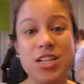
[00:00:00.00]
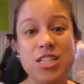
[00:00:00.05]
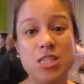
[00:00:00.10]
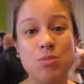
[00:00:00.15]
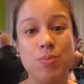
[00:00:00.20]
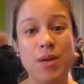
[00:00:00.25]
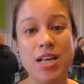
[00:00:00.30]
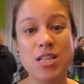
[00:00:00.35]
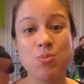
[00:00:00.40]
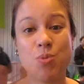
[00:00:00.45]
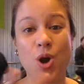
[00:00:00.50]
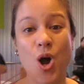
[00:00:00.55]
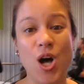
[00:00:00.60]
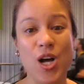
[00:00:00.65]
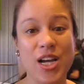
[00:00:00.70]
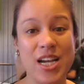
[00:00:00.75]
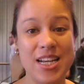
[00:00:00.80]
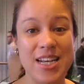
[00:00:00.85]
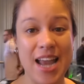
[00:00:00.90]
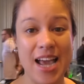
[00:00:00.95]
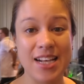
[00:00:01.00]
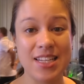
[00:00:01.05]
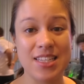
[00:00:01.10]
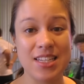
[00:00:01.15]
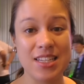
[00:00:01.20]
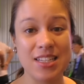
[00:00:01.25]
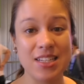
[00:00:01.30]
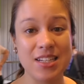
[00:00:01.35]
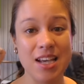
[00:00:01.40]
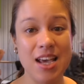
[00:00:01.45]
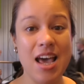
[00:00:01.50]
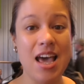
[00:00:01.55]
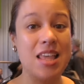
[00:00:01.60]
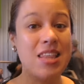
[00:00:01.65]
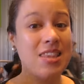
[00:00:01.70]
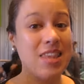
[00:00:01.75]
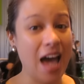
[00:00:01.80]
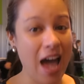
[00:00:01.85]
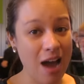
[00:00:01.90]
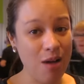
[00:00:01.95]
displays were all connected,
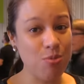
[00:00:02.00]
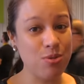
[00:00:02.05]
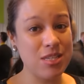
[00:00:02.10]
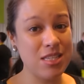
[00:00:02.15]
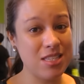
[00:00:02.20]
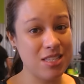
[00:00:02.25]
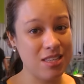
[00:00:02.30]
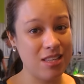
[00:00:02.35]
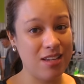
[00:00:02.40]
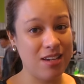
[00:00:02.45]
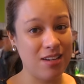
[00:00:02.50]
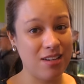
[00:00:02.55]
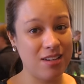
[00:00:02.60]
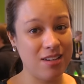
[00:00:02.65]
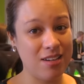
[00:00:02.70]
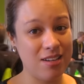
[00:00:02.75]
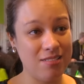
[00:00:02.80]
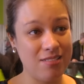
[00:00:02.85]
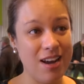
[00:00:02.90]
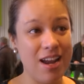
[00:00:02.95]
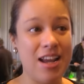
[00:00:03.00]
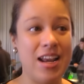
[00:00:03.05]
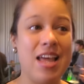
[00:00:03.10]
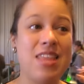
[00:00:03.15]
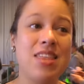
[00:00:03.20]
that was slick, right?